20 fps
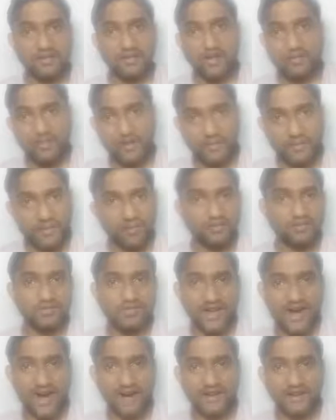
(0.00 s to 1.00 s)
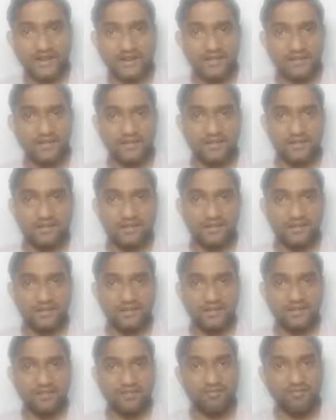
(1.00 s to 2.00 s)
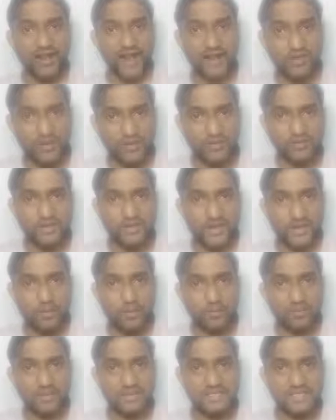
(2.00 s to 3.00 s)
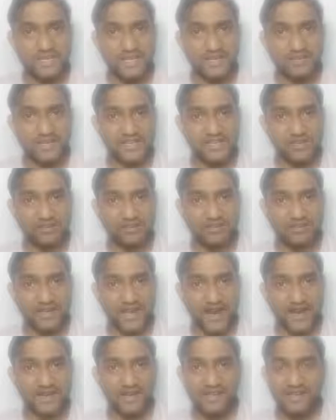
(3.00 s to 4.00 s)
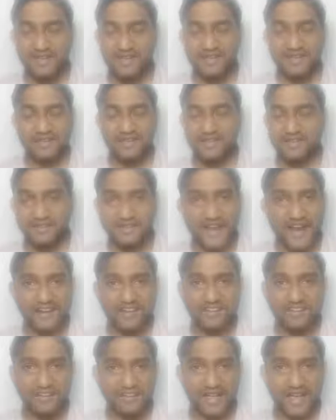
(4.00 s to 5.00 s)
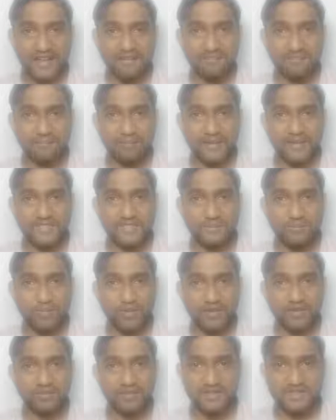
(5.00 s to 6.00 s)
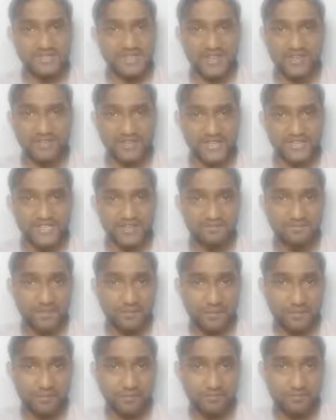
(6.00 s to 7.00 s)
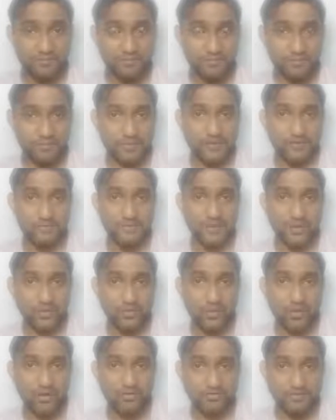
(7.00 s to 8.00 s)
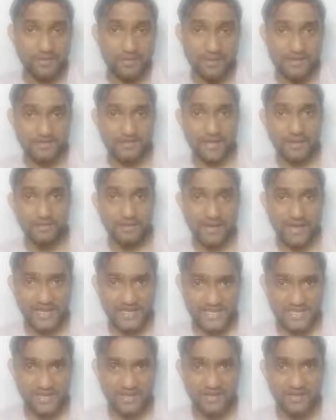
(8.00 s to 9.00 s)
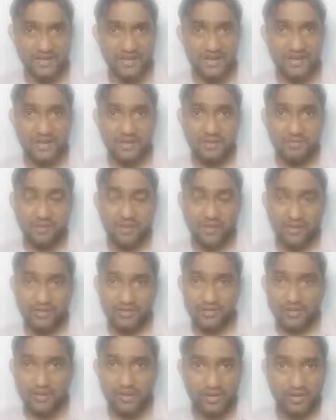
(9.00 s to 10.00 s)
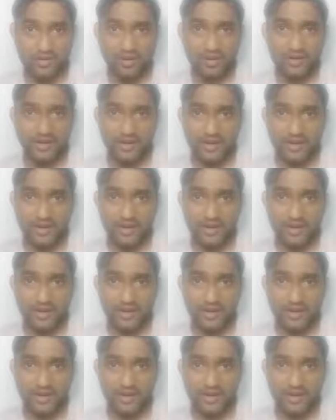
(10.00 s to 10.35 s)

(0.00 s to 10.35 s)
Now coming to ZAT, one good thing about the GK section of ZAT doesn't have much importance for the GK section from the perspective of the examination, because you're